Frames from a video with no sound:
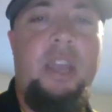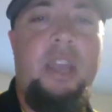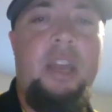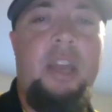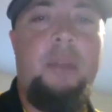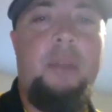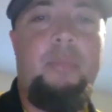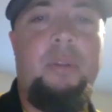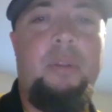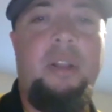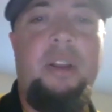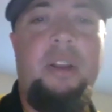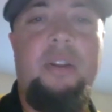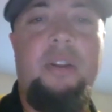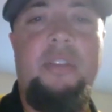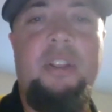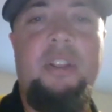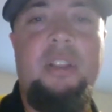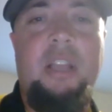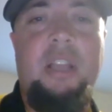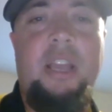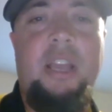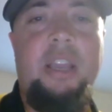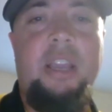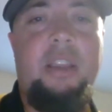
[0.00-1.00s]
and a player
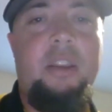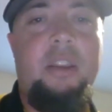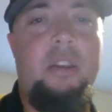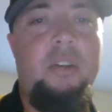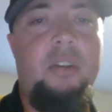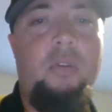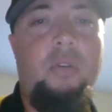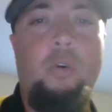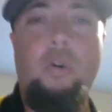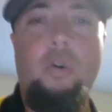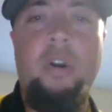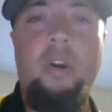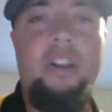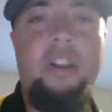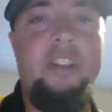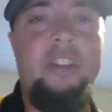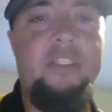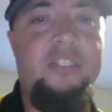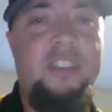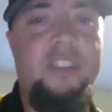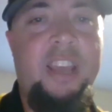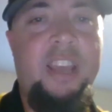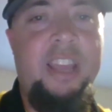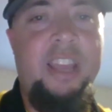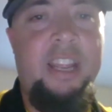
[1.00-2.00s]
that like Oregon
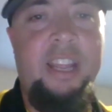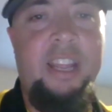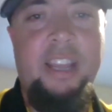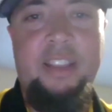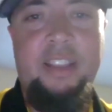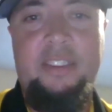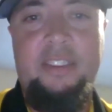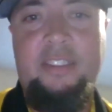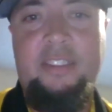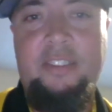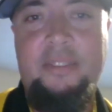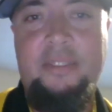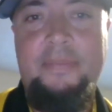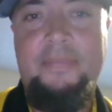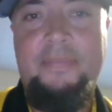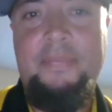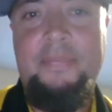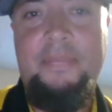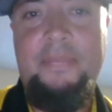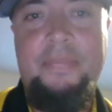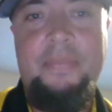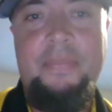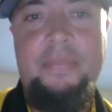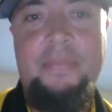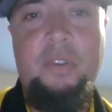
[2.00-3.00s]
State gets
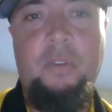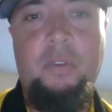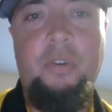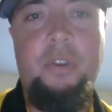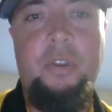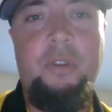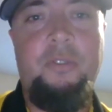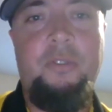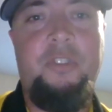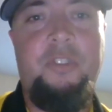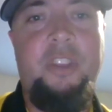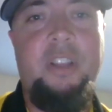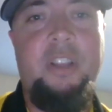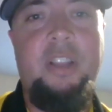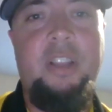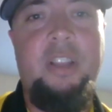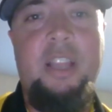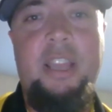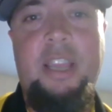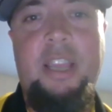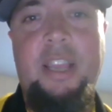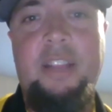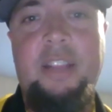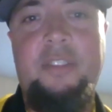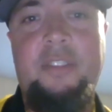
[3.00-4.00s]
or
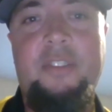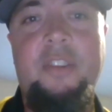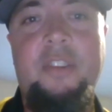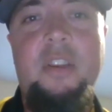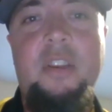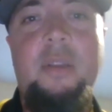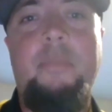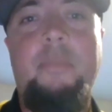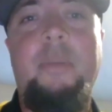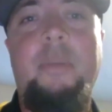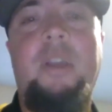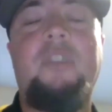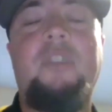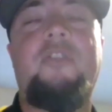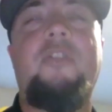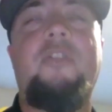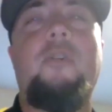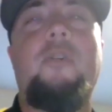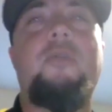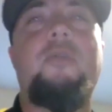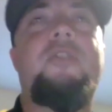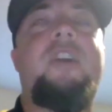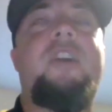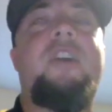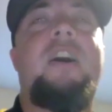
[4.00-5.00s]
UCLA gets, because
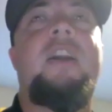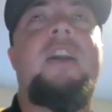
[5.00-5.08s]
those